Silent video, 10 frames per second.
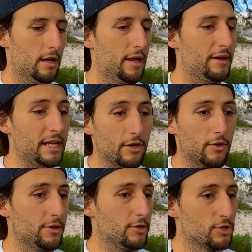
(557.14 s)

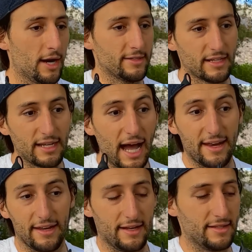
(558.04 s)
needle and you're trying to
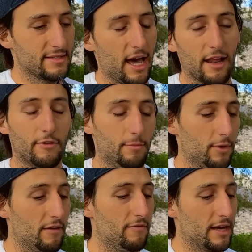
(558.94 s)
guide it inside of a
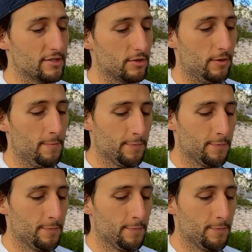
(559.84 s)
blood vessel,